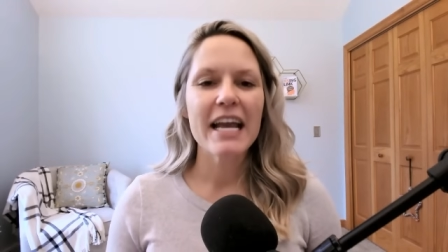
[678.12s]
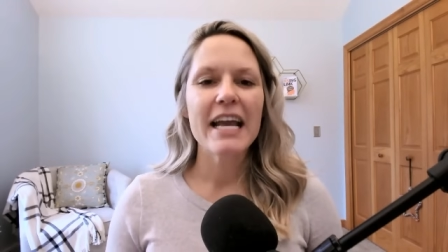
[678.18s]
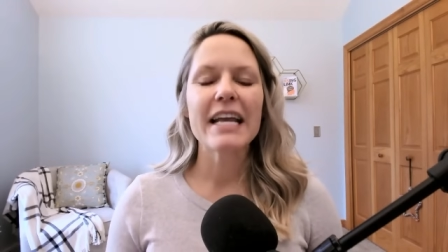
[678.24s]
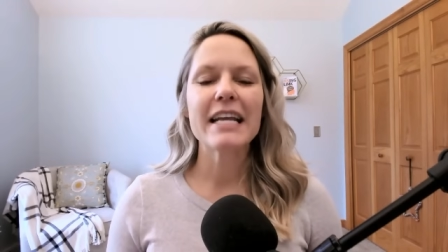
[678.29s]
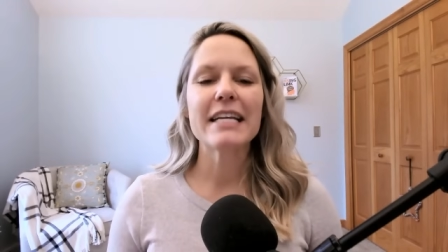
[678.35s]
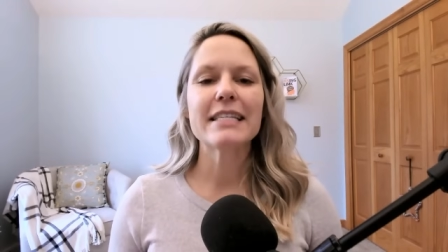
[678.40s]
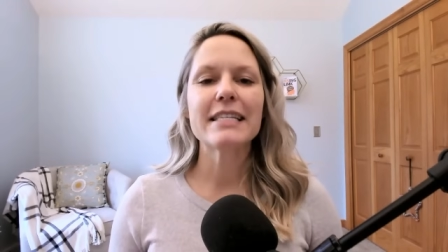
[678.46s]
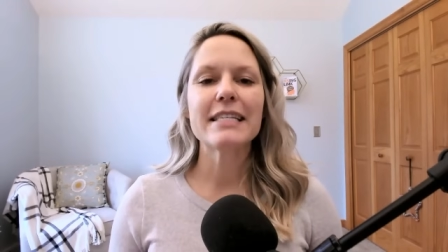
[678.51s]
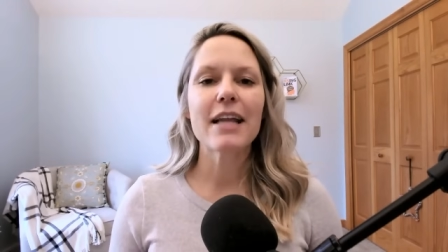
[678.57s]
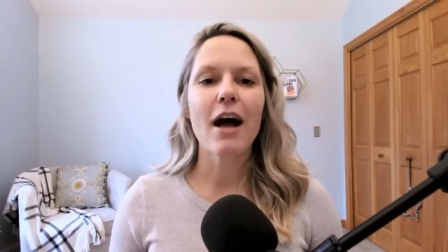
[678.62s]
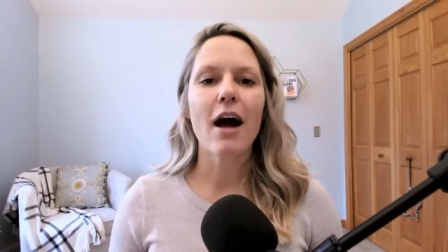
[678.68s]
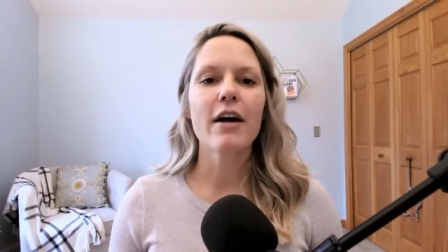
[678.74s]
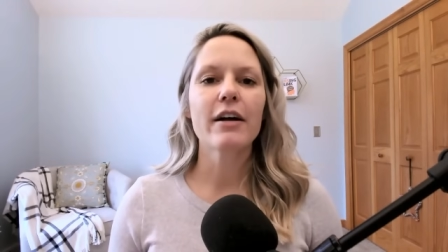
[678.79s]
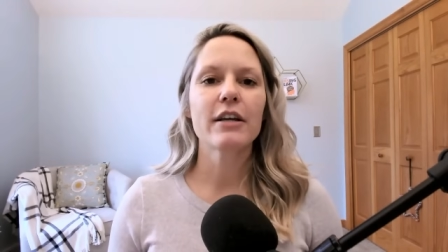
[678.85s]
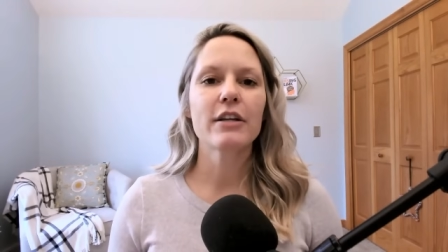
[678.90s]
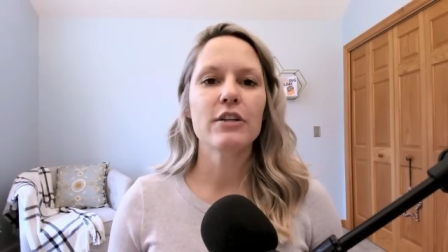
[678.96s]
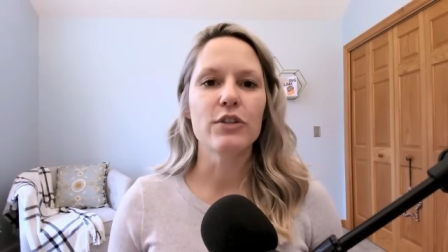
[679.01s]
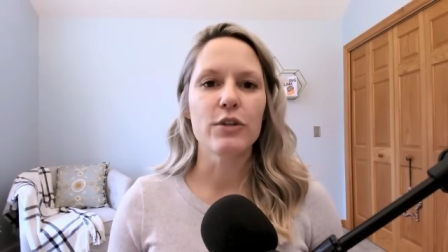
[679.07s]
is
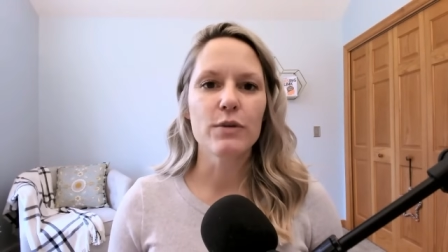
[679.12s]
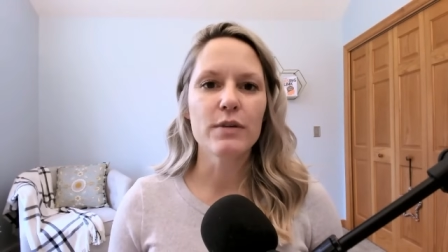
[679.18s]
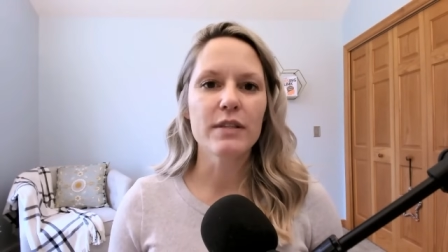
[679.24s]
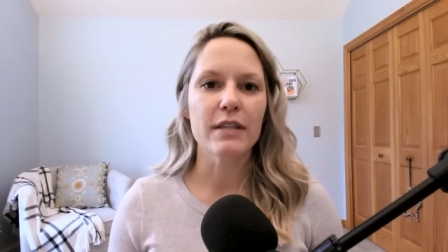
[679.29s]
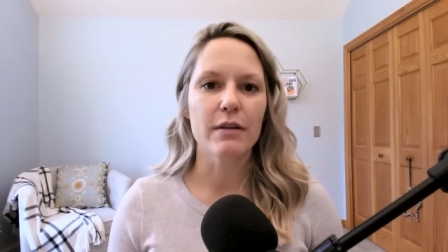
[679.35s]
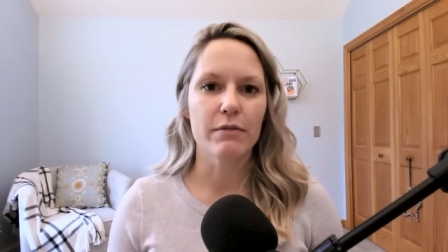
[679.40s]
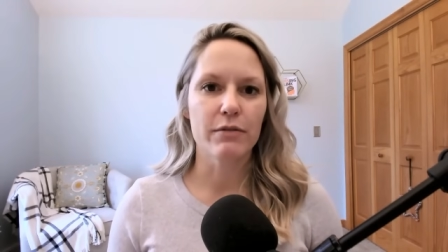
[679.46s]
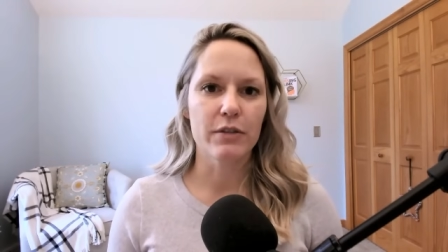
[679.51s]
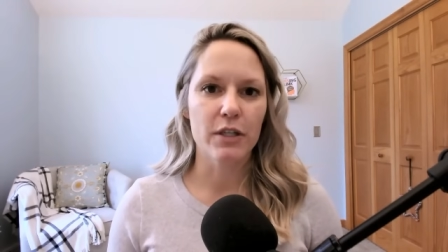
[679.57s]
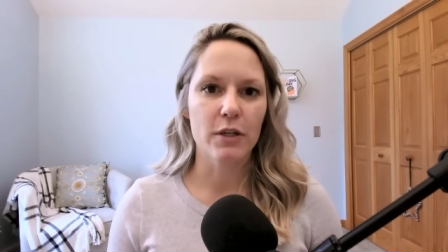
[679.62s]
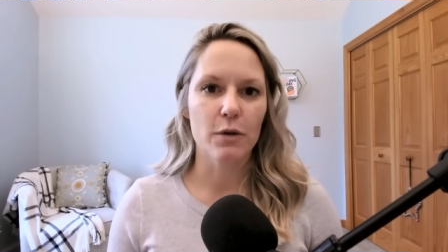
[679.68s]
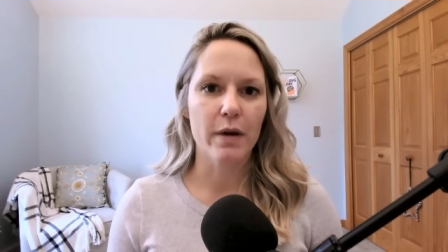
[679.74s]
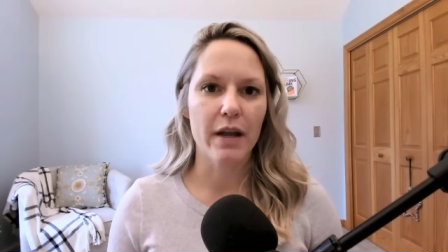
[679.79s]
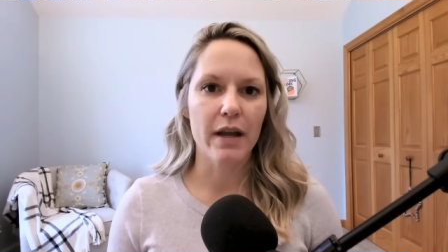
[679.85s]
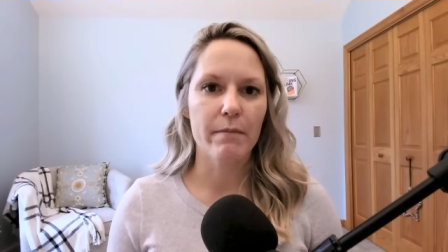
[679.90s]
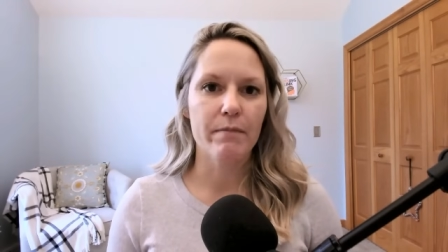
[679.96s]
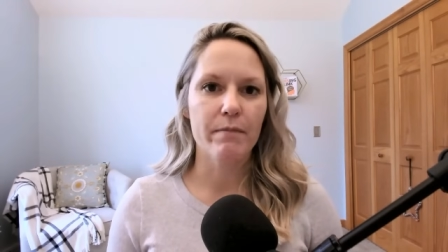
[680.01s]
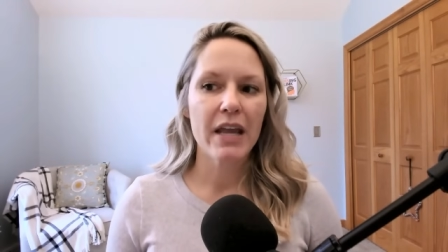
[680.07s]
not conducive to
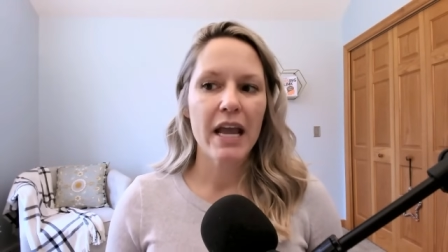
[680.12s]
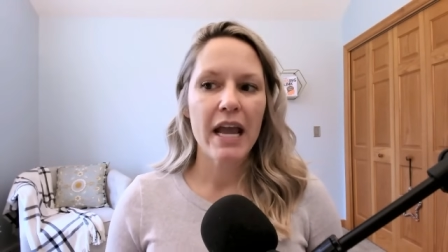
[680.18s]
it.